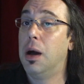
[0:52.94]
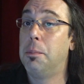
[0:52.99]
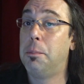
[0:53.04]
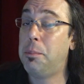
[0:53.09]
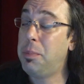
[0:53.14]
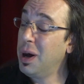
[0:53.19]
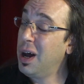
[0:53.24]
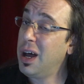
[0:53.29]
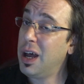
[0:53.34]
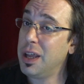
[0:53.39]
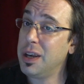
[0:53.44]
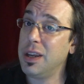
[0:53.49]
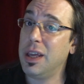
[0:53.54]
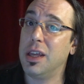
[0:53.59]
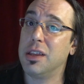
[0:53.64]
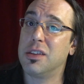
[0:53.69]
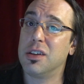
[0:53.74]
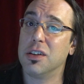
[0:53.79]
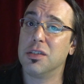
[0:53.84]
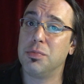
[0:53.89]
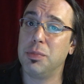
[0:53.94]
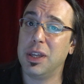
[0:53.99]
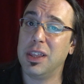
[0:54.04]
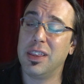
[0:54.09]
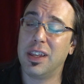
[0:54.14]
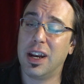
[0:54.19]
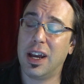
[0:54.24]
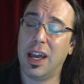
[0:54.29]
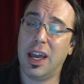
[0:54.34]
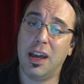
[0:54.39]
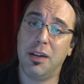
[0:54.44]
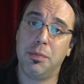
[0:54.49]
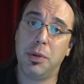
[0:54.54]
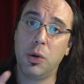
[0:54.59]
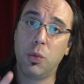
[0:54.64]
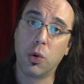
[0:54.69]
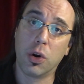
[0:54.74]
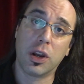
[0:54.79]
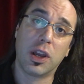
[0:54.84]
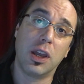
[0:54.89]
But it does mean that I have
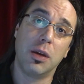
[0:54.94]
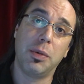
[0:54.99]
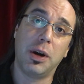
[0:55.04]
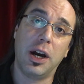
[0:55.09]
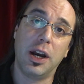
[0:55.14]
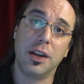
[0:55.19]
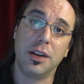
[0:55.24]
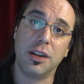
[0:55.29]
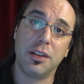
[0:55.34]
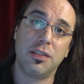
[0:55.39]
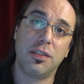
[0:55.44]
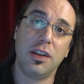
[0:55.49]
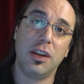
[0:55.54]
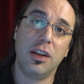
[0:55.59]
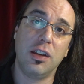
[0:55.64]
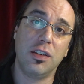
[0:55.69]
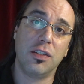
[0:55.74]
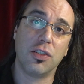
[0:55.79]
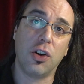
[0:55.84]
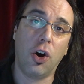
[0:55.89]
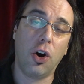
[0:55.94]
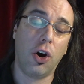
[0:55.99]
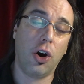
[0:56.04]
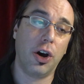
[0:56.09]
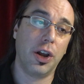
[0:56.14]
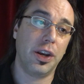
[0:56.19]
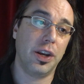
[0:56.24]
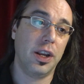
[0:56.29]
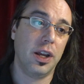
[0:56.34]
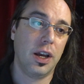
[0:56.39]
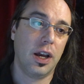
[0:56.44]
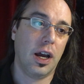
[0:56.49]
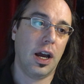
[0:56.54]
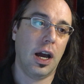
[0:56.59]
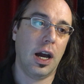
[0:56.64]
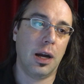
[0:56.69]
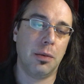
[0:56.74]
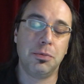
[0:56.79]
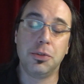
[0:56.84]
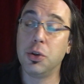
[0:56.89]
been working behind the scenes on
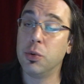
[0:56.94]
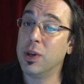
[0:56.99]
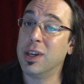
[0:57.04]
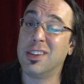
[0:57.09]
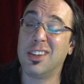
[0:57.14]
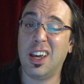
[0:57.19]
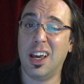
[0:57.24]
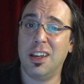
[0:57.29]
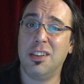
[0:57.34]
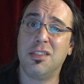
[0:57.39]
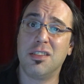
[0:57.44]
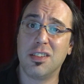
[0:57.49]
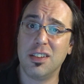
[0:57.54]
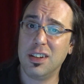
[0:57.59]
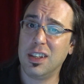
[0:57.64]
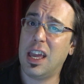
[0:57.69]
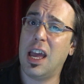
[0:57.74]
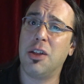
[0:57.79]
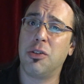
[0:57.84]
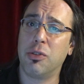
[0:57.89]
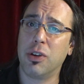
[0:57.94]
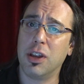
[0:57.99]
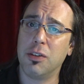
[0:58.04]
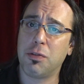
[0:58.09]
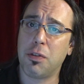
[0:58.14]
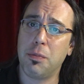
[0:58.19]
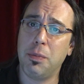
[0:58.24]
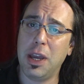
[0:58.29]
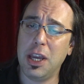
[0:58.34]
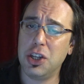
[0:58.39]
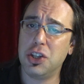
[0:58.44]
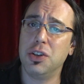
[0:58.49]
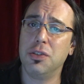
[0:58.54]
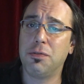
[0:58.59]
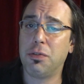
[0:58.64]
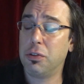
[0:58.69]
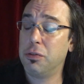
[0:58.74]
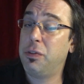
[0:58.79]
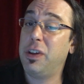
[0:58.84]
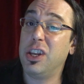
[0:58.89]
doing tests and gathering information
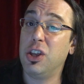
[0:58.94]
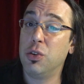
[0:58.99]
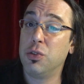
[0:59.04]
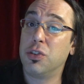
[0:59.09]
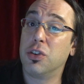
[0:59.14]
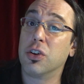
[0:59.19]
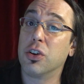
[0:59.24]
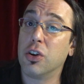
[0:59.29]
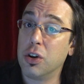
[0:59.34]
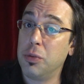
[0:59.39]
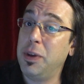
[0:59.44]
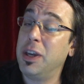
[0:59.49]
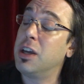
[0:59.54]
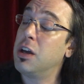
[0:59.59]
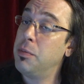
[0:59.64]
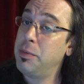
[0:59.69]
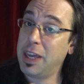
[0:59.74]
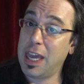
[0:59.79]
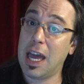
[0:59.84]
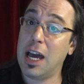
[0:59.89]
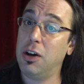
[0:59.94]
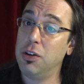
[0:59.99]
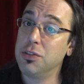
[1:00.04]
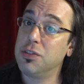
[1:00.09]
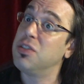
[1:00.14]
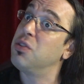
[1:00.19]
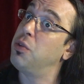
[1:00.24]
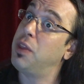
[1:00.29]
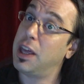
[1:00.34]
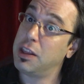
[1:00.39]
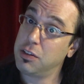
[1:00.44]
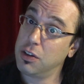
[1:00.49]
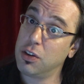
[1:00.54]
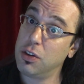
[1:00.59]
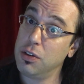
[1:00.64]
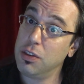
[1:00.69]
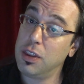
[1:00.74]
for videos that are going to be coming out, so that's a good